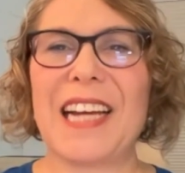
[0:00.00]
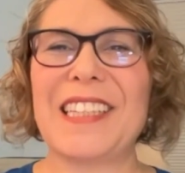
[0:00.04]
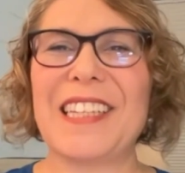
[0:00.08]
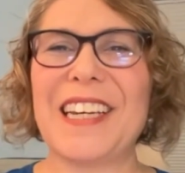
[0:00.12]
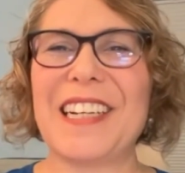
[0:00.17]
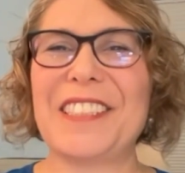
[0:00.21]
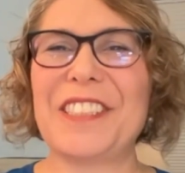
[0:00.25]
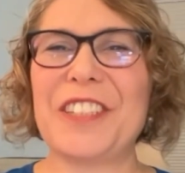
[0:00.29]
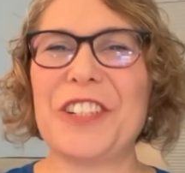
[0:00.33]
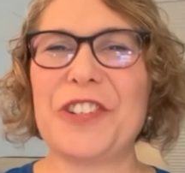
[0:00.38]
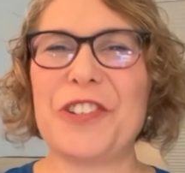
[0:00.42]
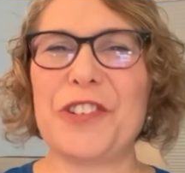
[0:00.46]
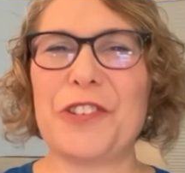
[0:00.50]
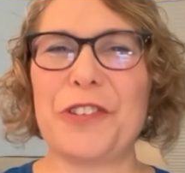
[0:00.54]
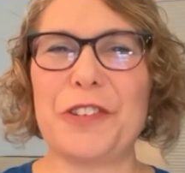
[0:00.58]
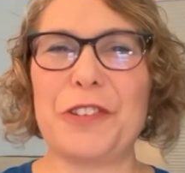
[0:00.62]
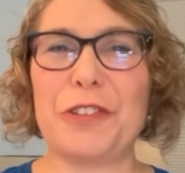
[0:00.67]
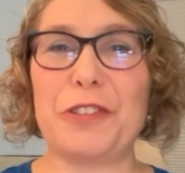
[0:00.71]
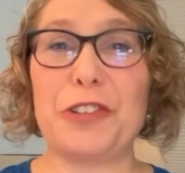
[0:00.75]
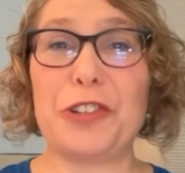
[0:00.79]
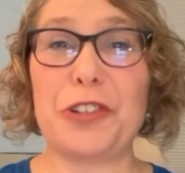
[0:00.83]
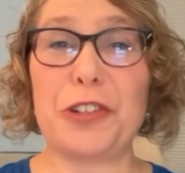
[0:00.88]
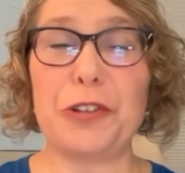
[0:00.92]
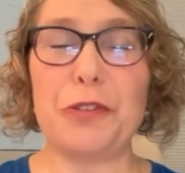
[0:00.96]
I'd like to show
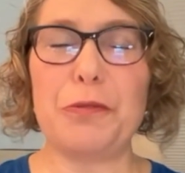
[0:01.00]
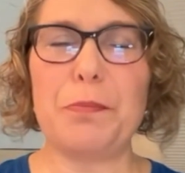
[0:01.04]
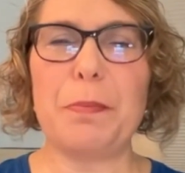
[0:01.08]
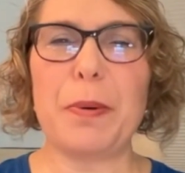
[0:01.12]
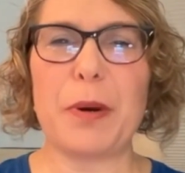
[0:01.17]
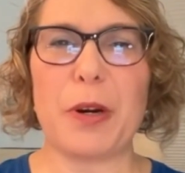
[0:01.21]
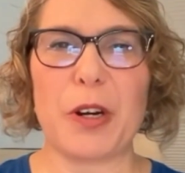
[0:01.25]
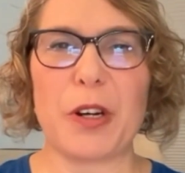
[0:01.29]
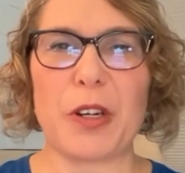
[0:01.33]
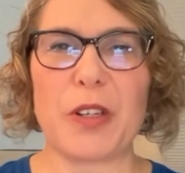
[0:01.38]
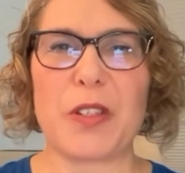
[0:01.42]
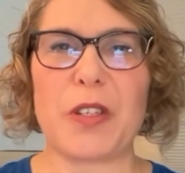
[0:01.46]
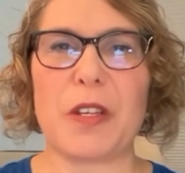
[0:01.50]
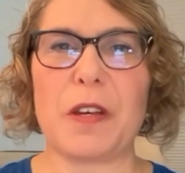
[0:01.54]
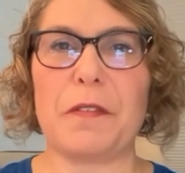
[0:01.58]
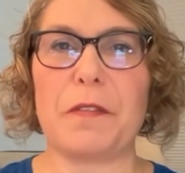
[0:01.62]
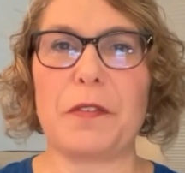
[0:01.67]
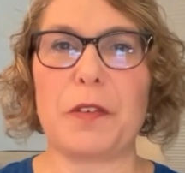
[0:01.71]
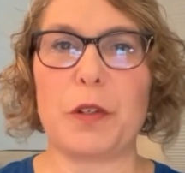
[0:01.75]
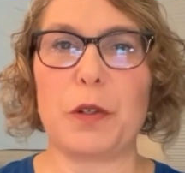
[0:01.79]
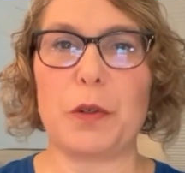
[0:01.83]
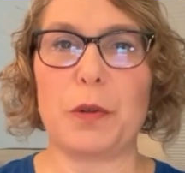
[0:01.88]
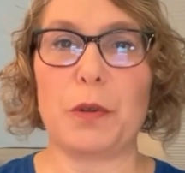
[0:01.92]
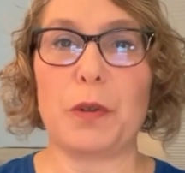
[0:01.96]
you two perks
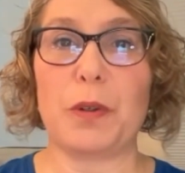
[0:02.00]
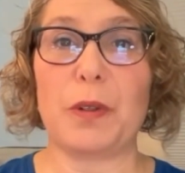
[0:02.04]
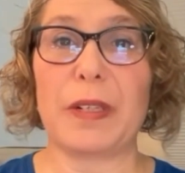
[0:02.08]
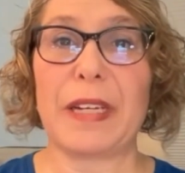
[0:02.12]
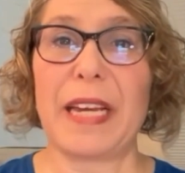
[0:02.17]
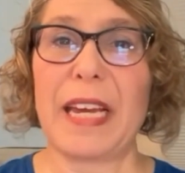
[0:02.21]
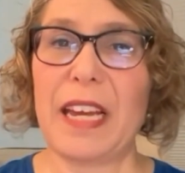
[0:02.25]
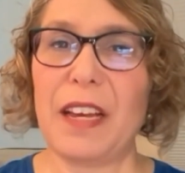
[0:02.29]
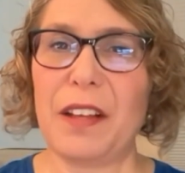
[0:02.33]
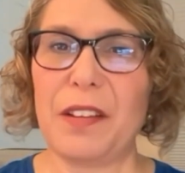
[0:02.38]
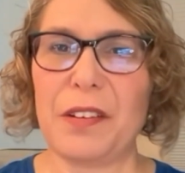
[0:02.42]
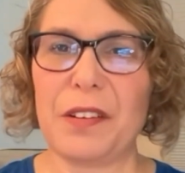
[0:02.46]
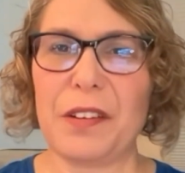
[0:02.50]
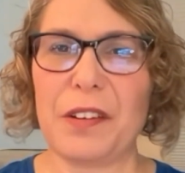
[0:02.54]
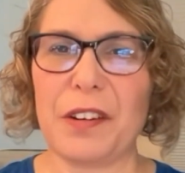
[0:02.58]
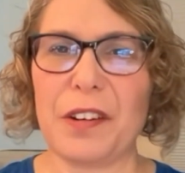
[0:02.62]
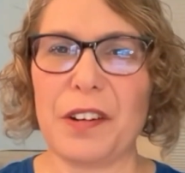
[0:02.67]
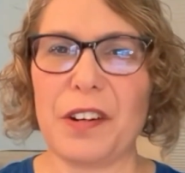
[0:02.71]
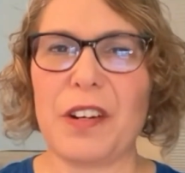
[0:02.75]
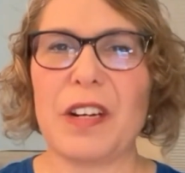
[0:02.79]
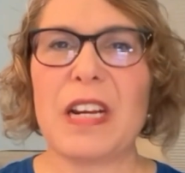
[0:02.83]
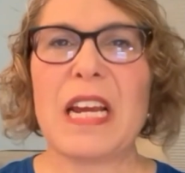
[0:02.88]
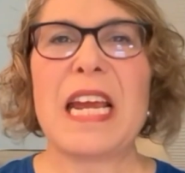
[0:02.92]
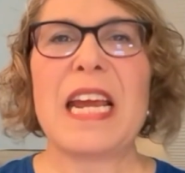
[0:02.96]
of Google
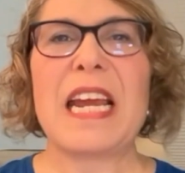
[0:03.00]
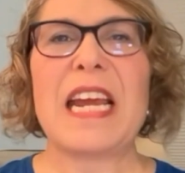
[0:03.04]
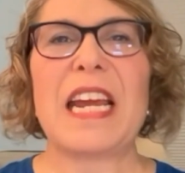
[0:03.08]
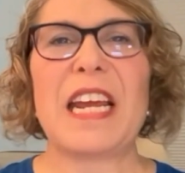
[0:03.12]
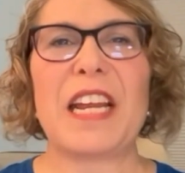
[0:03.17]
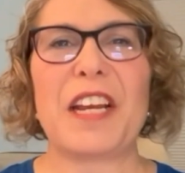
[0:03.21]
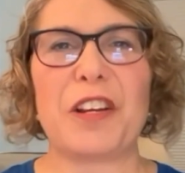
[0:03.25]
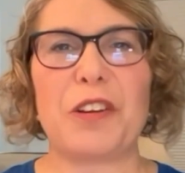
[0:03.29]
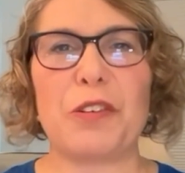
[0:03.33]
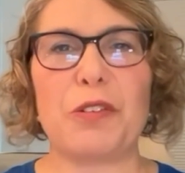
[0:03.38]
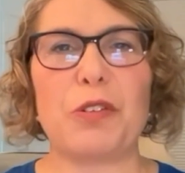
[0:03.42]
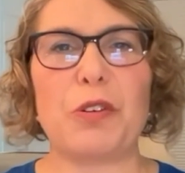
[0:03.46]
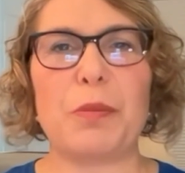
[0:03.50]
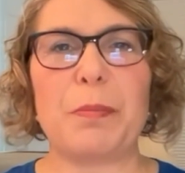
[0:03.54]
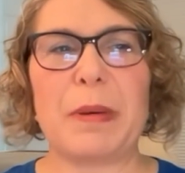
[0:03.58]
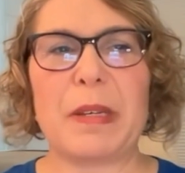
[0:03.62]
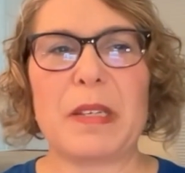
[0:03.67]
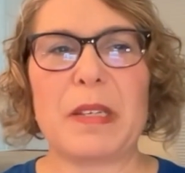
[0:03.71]
Calendar in Google